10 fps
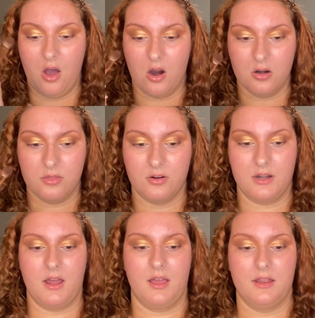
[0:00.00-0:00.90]

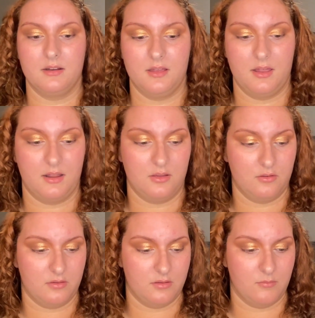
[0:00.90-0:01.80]
R39, and I
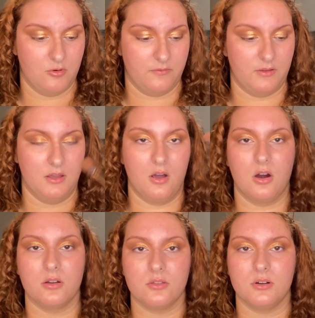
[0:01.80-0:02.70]
used the Morphe
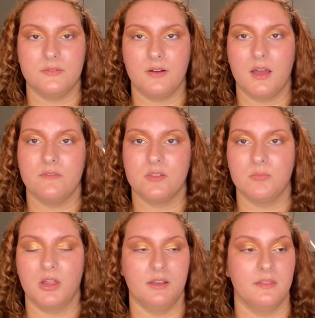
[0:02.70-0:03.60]
R35 to
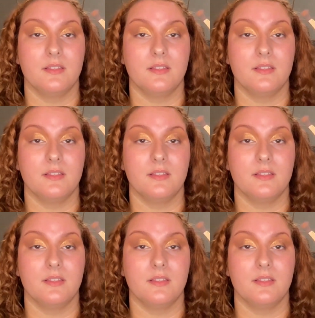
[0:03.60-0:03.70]
blend it.